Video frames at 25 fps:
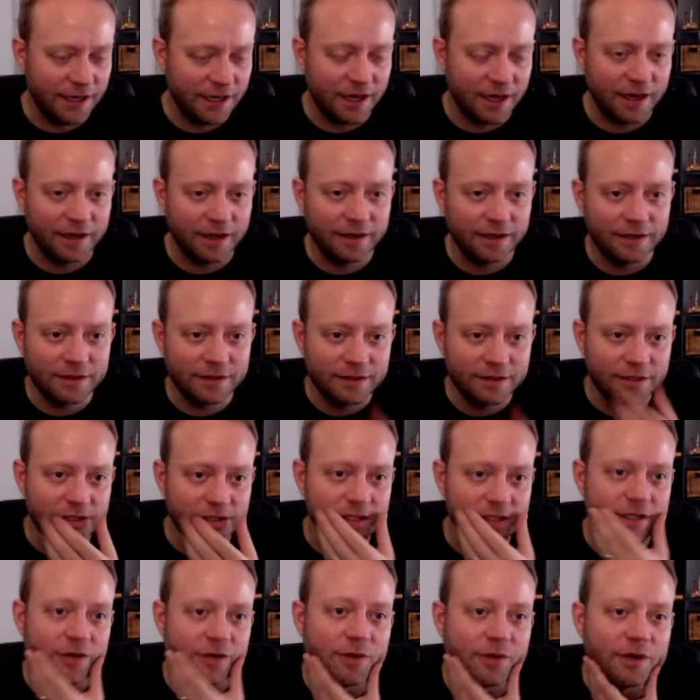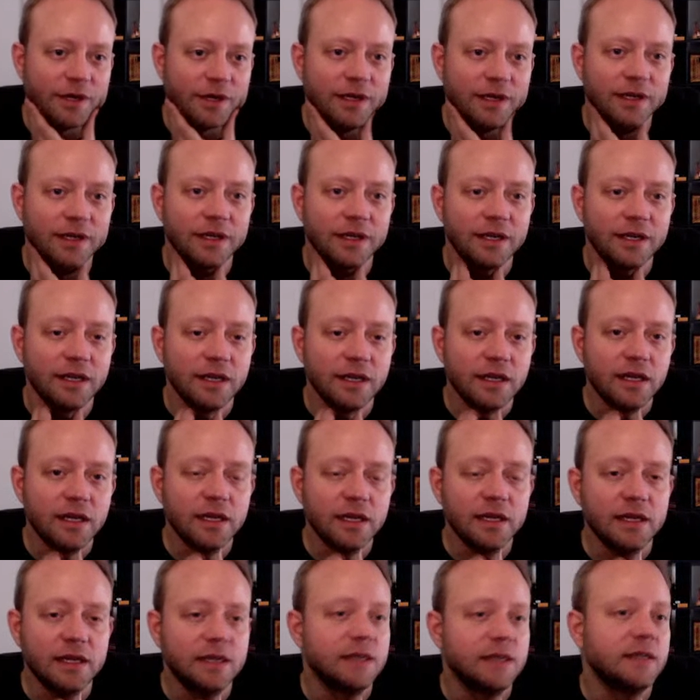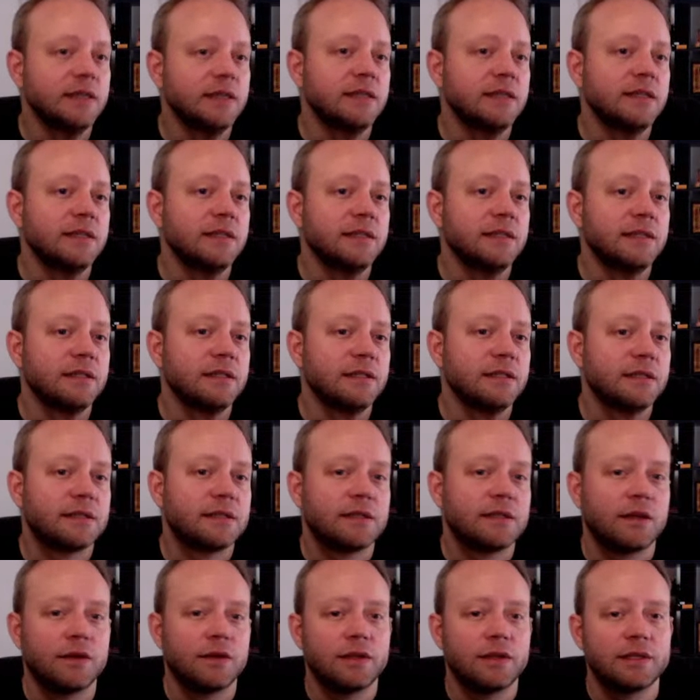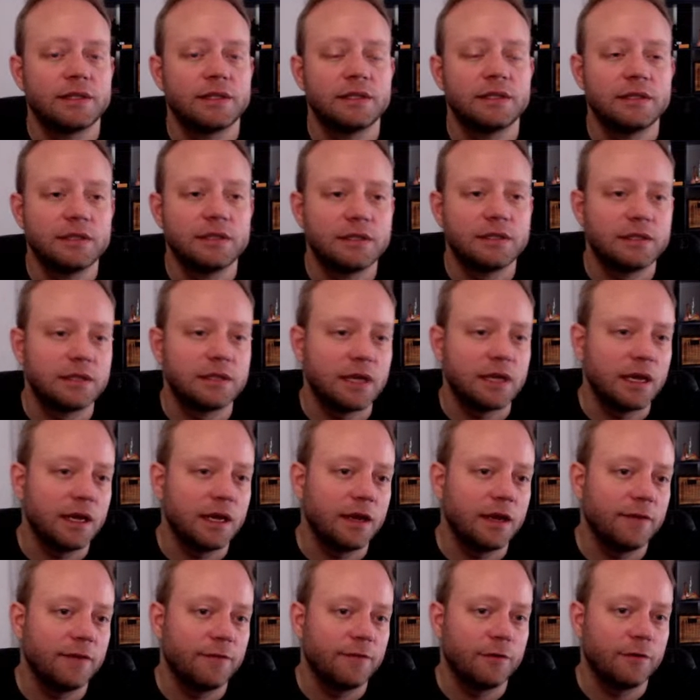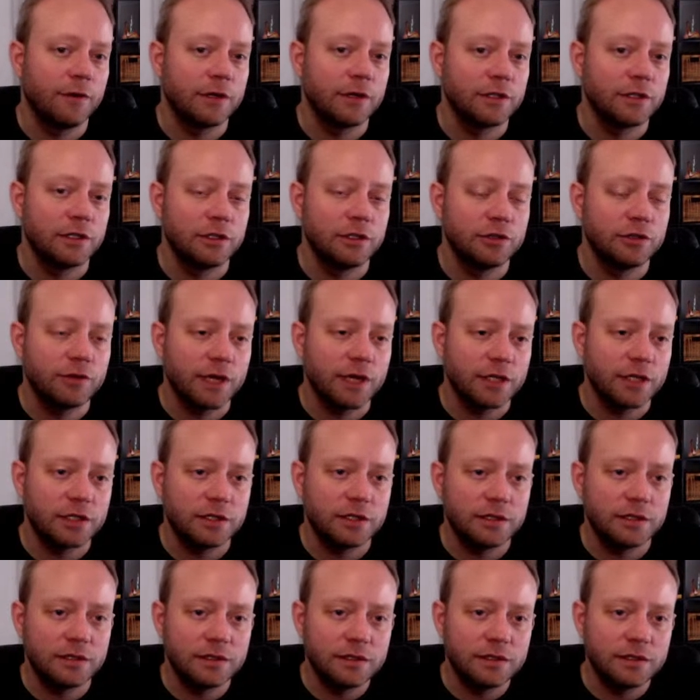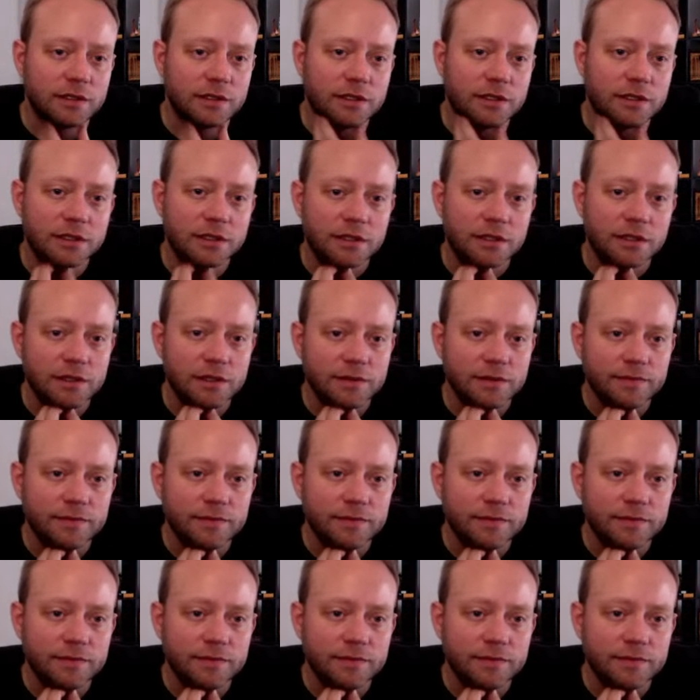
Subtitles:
and it should still work. So this is for directions.